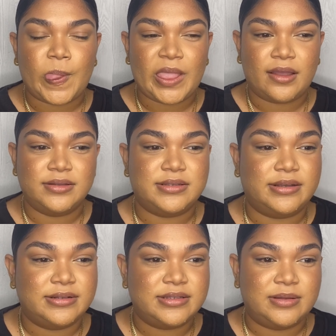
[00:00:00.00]
to
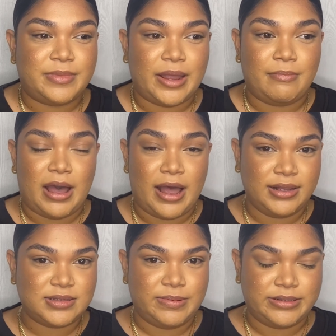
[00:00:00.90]
conceal my marks,
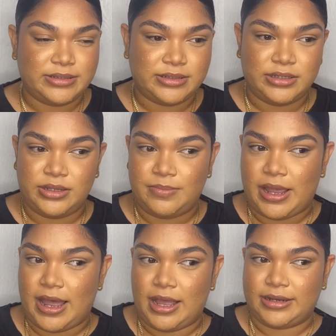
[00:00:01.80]
basically my
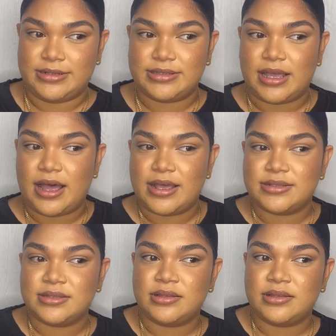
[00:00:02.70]
acne scars.